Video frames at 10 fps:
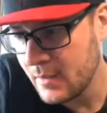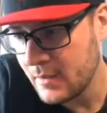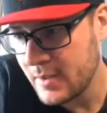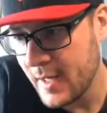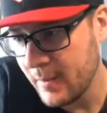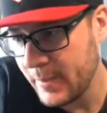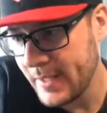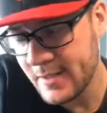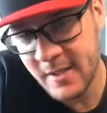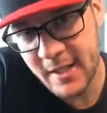Second
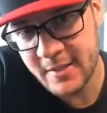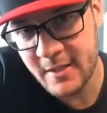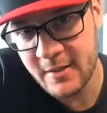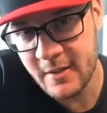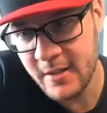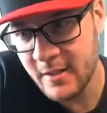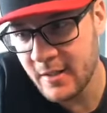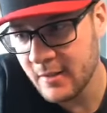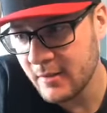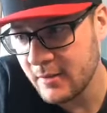place takes out the leader,
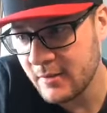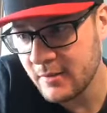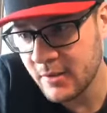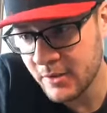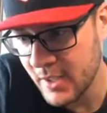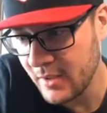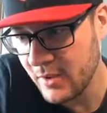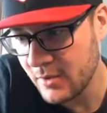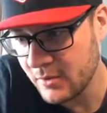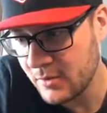
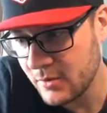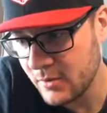continues,